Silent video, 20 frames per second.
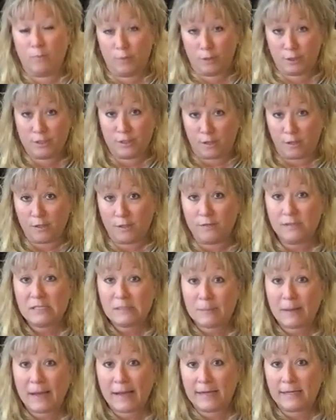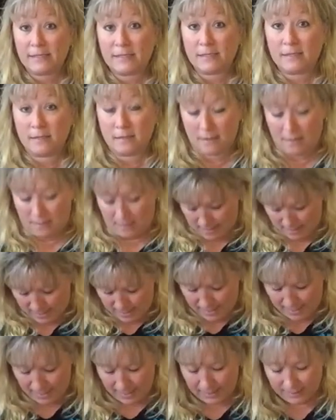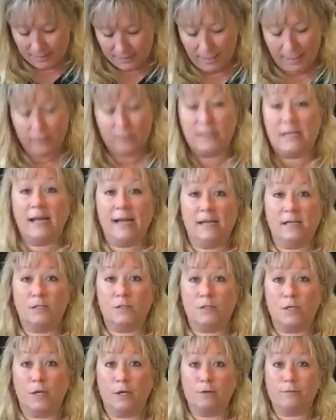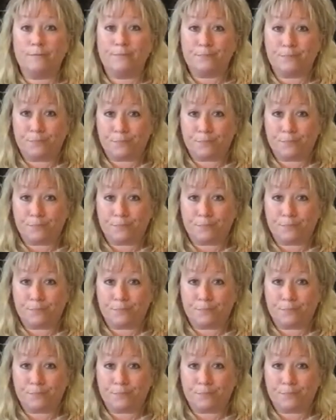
which is also a spice, is not airtight. So